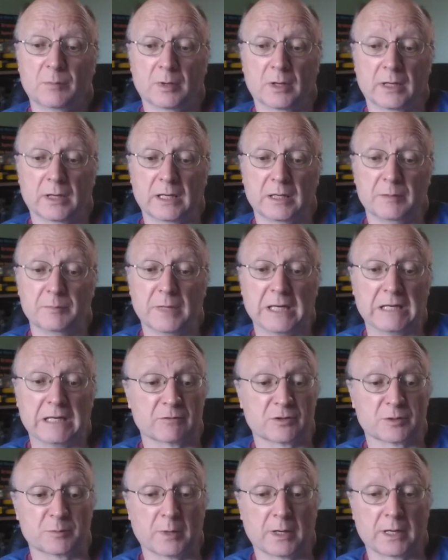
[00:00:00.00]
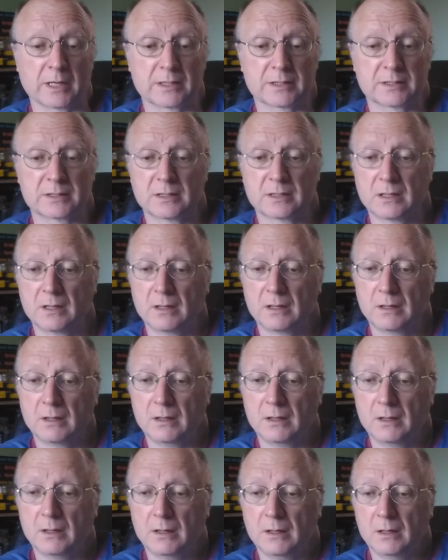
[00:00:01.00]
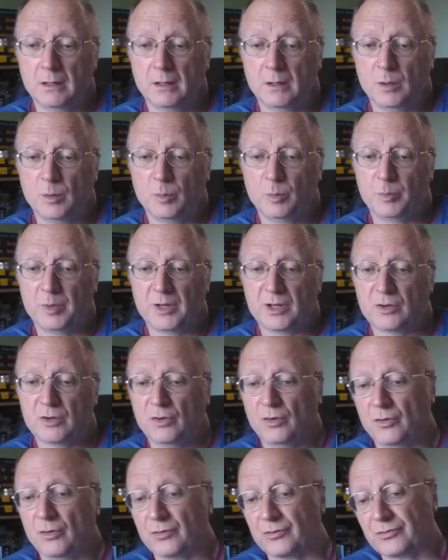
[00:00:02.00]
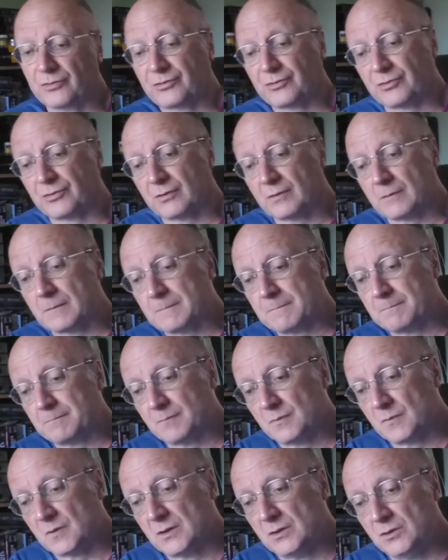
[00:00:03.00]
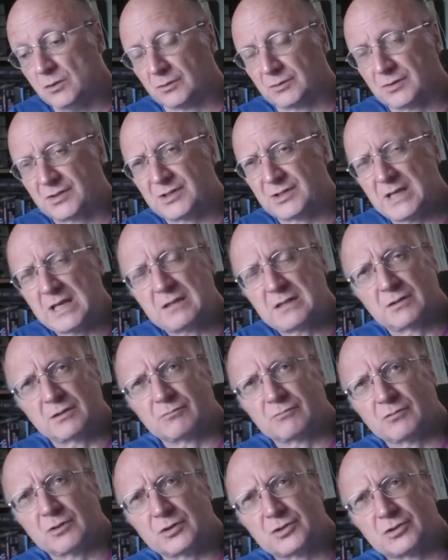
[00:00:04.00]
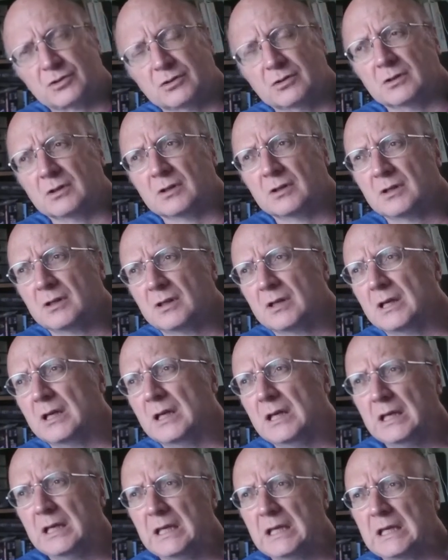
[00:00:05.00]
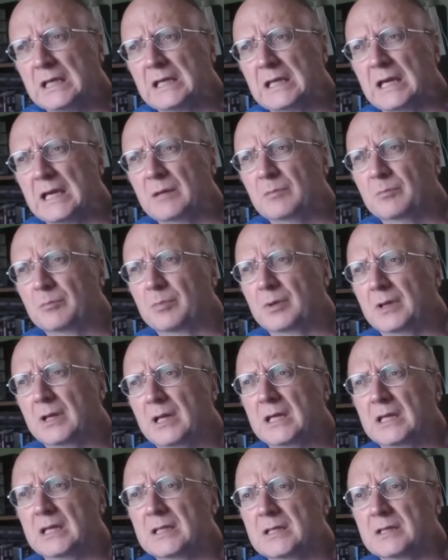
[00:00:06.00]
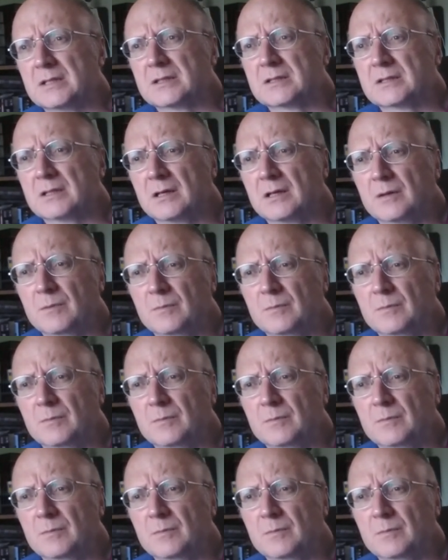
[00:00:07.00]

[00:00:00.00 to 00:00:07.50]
play in many respects, because not to say that the Russian gameplay is